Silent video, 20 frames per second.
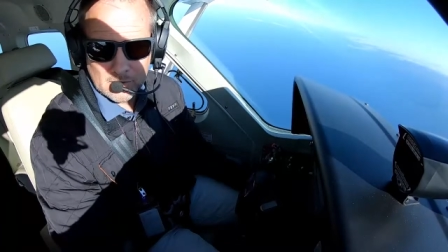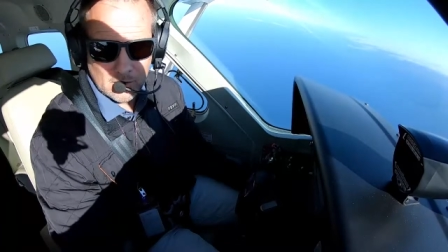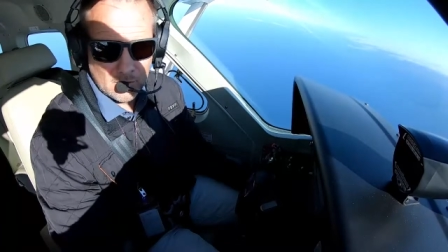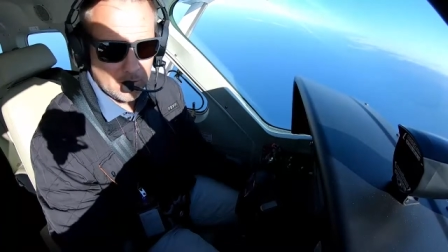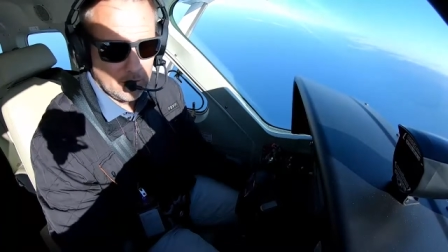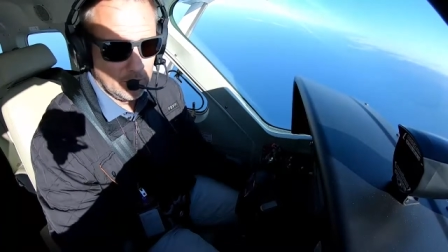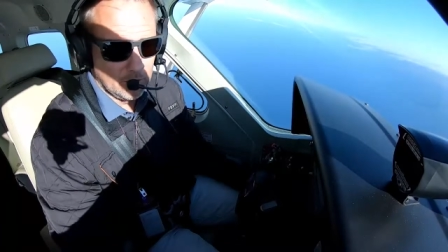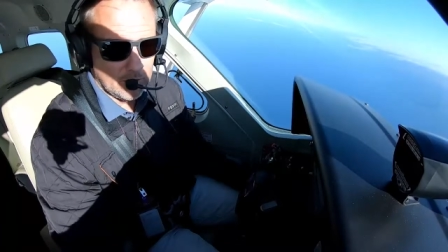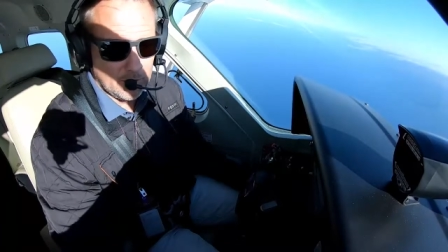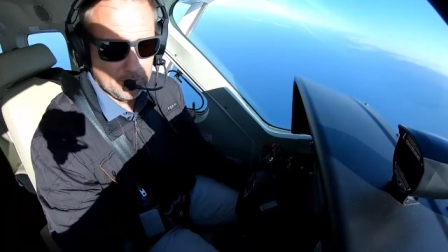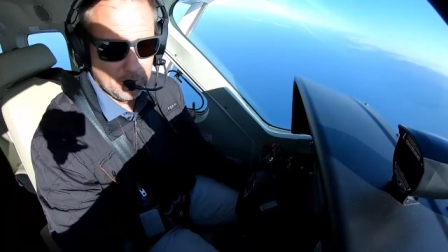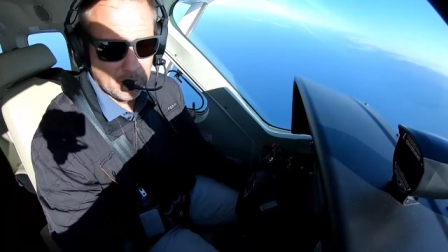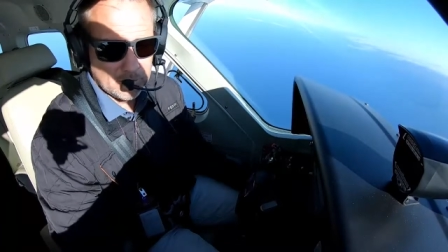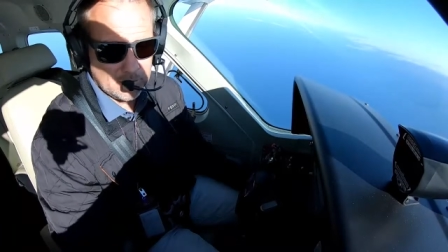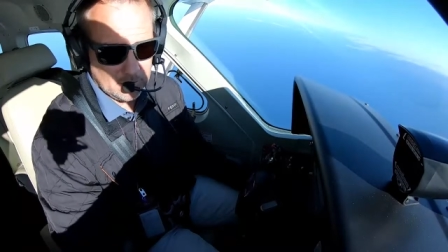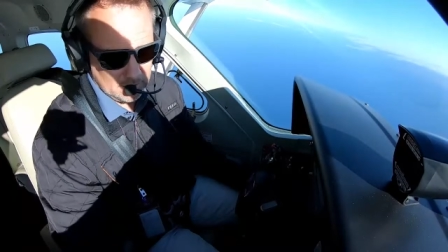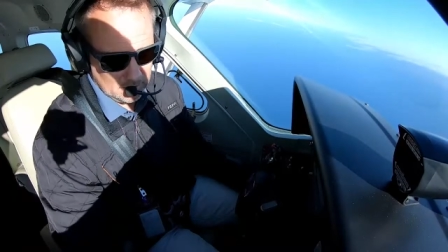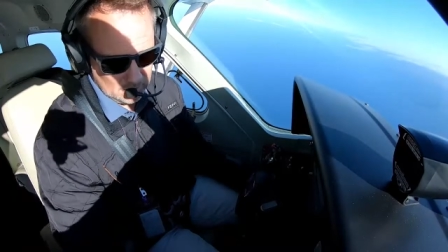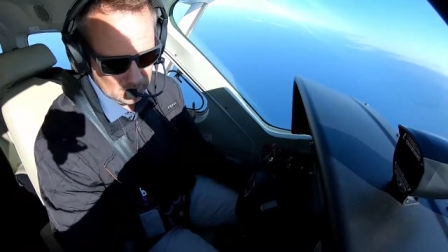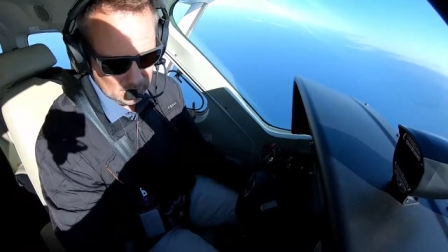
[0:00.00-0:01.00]
So you could put
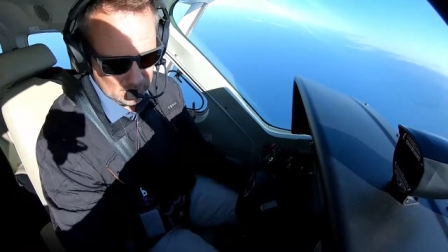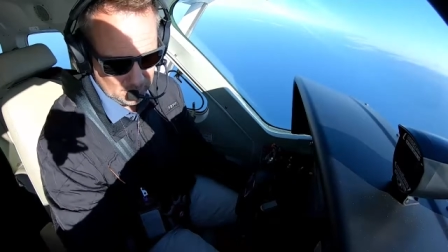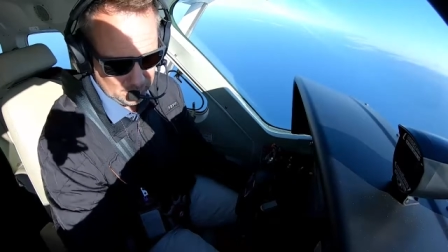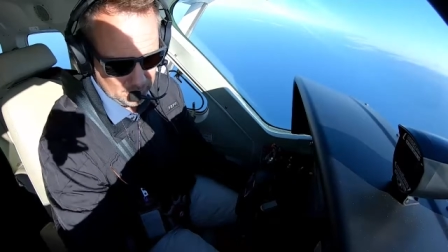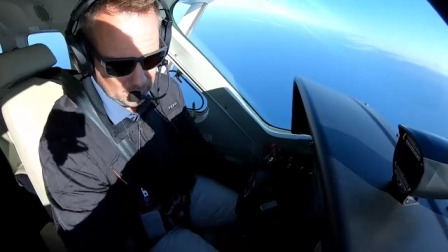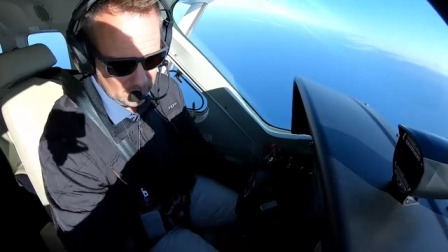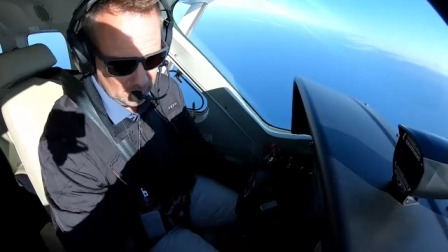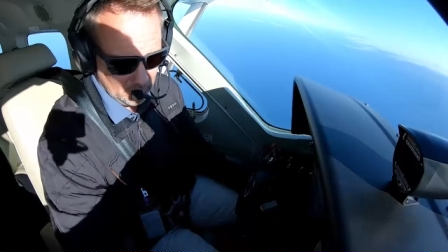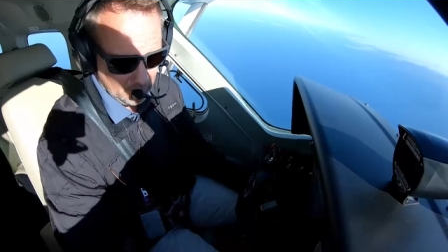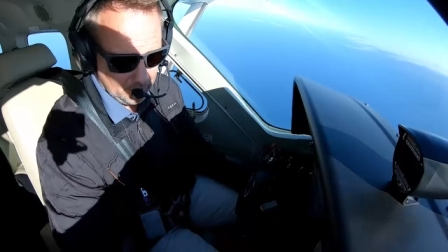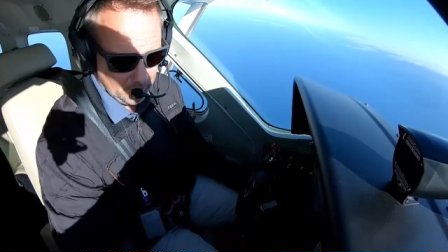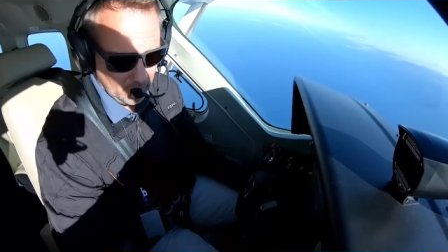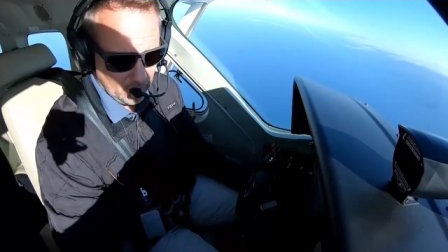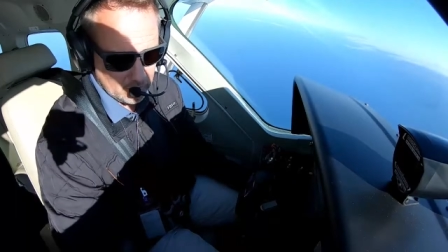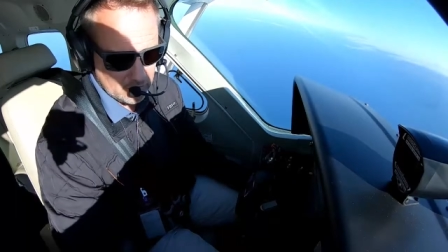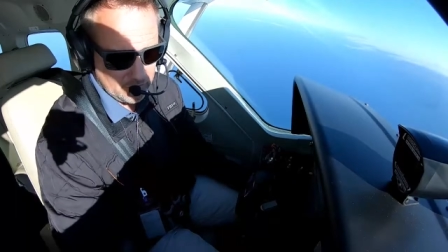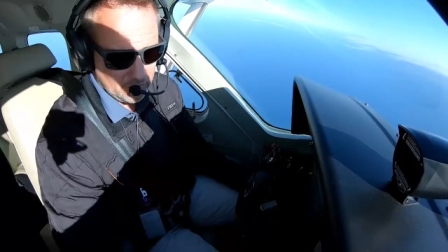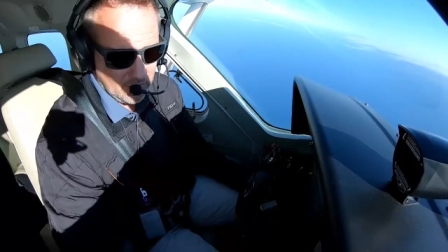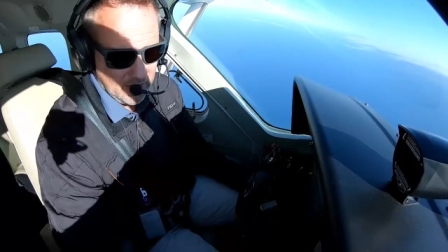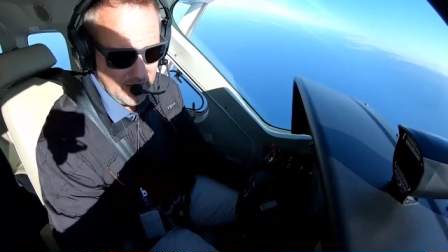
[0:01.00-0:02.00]
the you could put
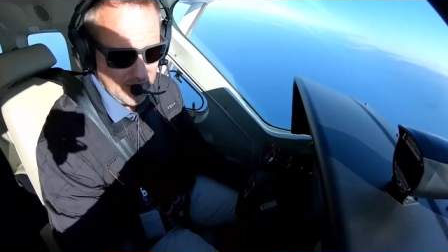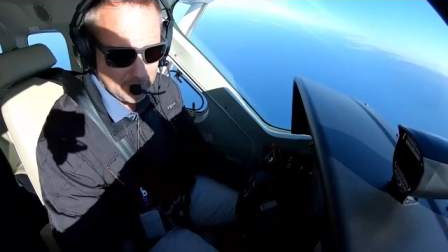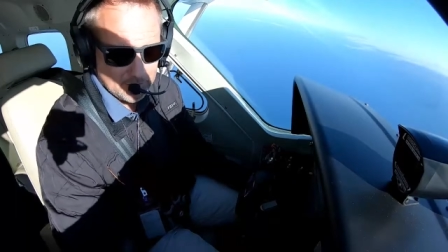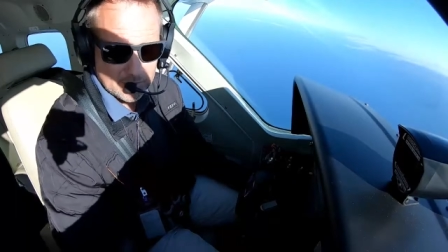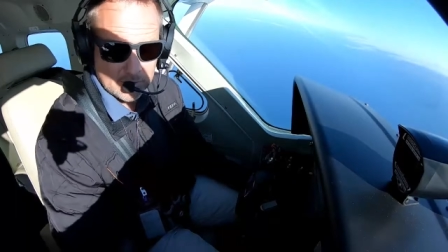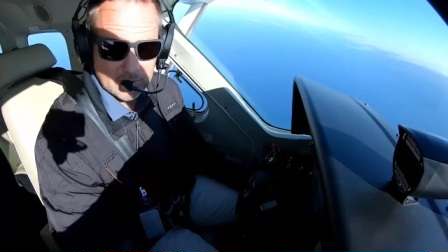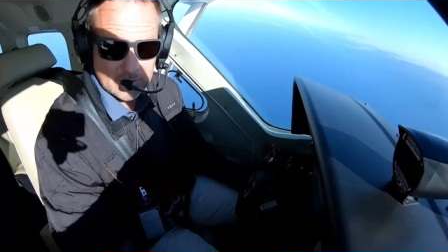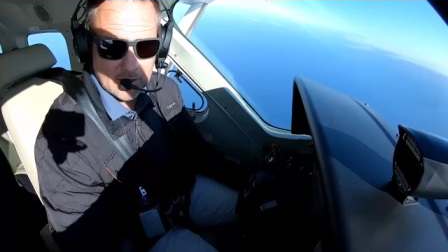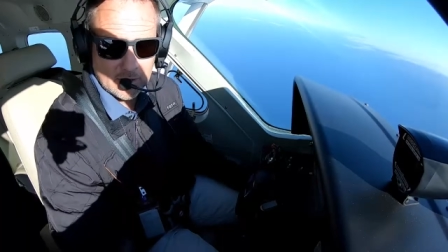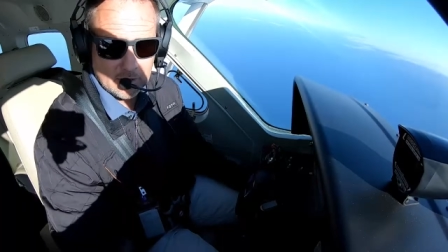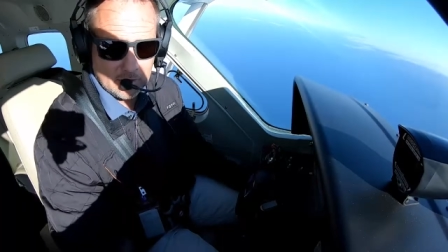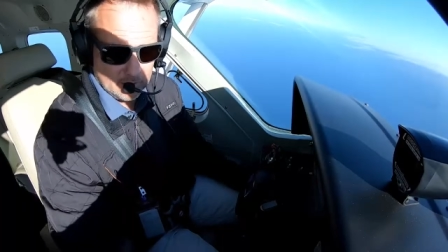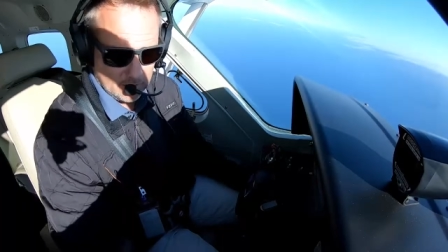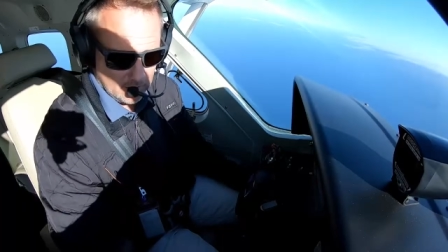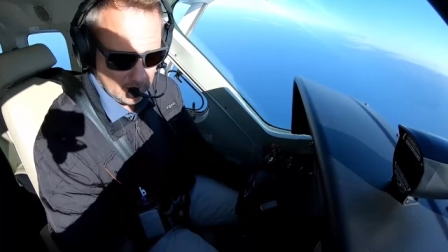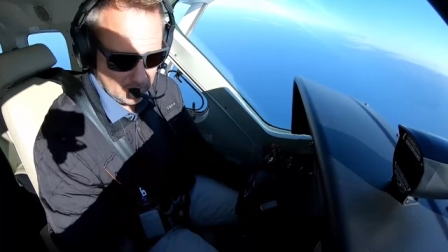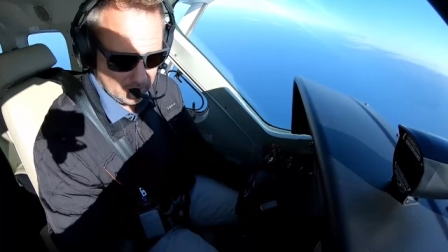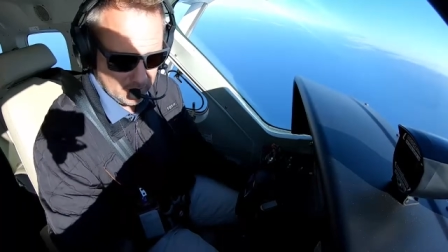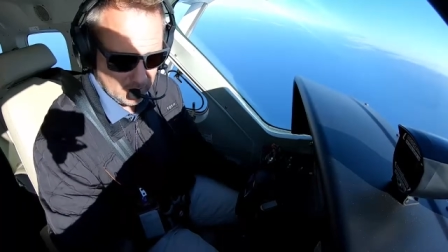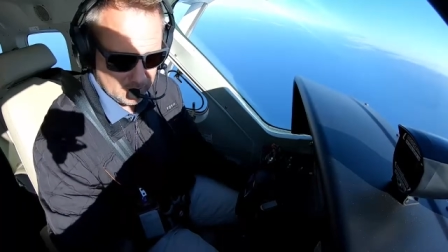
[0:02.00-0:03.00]
approach flaps or 10,
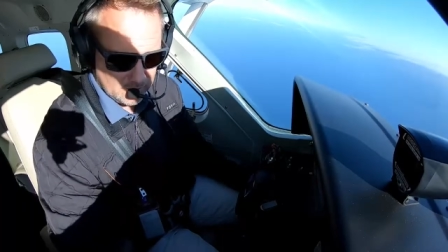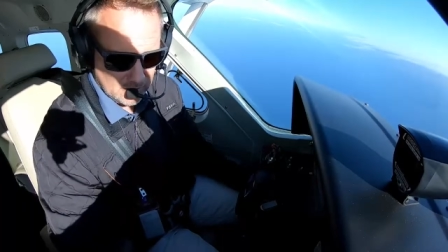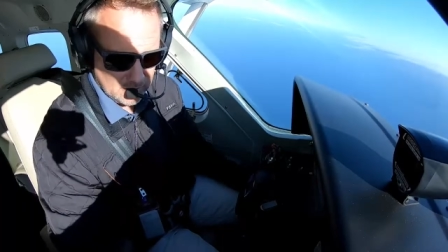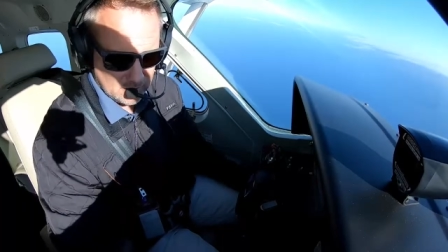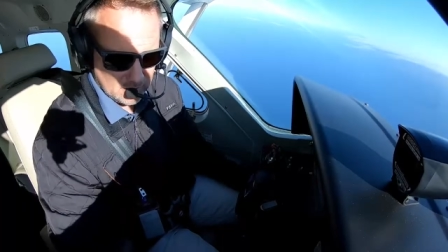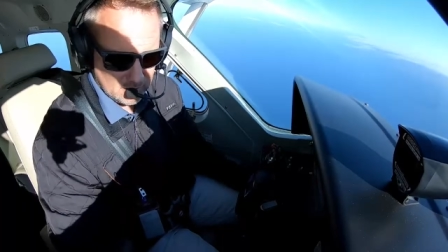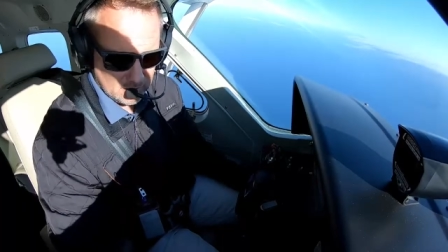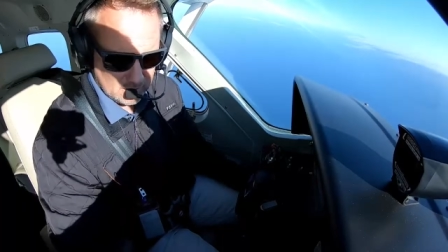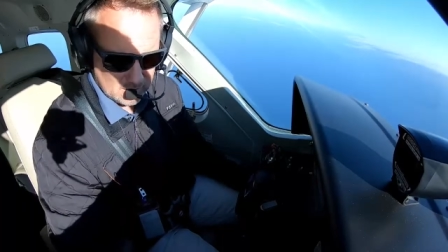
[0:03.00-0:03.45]
uh, 15,